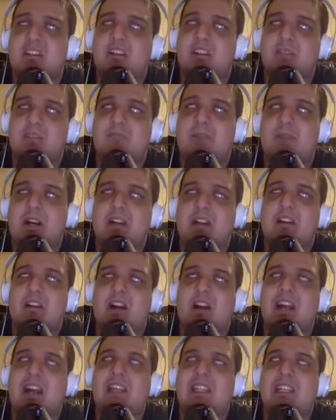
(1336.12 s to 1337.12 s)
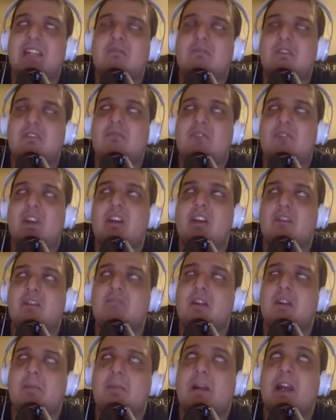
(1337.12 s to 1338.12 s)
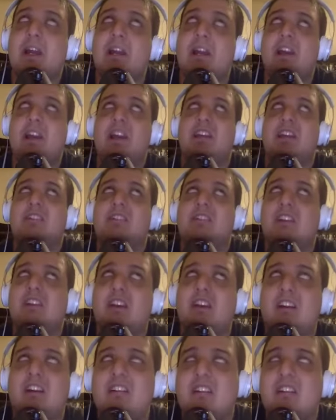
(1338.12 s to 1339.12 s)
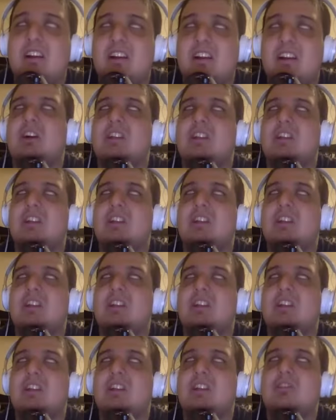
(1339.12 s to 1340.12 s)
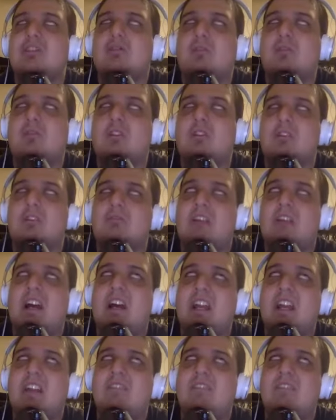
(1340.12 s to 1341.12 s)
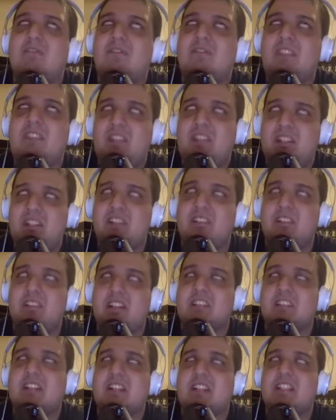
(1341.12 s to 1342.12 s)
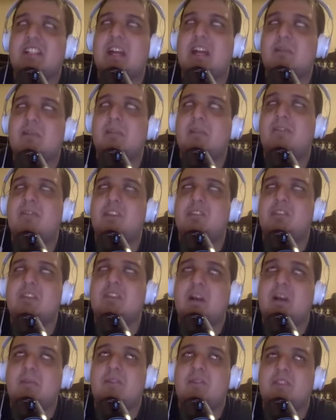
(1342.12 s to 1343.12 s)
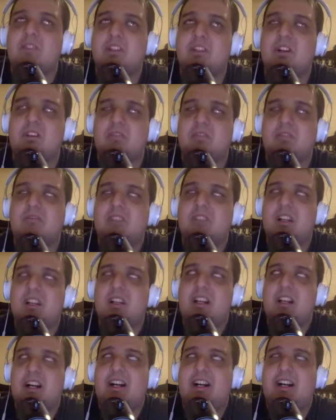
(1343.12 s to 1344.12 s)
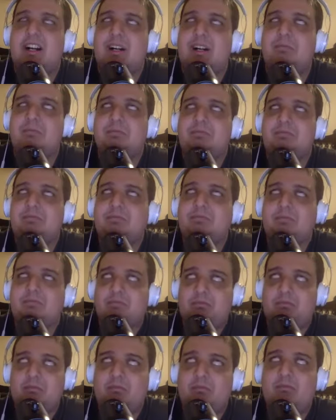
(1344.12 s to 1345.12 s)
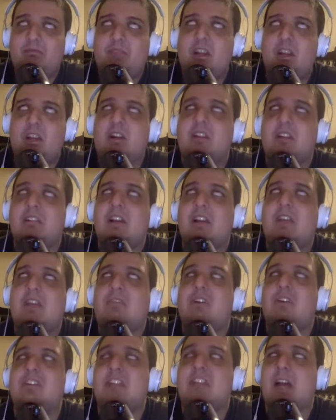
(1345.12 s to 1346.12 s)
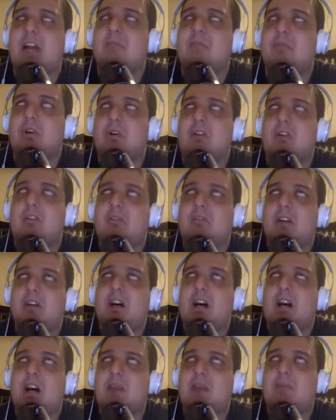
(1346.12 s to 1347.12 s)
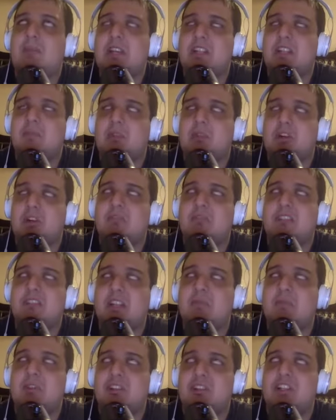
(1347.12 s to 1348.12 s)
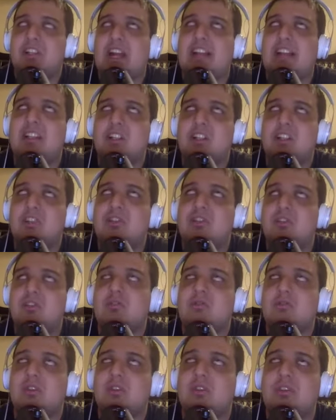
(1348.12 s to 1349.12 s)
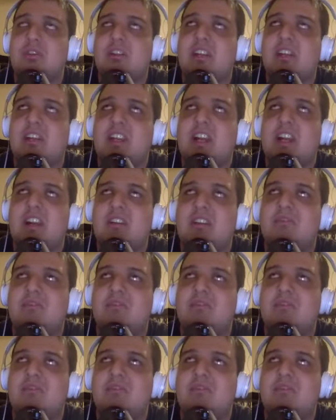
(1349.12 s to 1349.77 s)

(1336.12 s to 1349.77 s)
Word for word: But I think with video replay, it's it's like a double-edged sword, right? You know, it's like damned if you do, damned if you don't. Um, on like for example, uh, Pete DeBoer was able to challenge two or three out of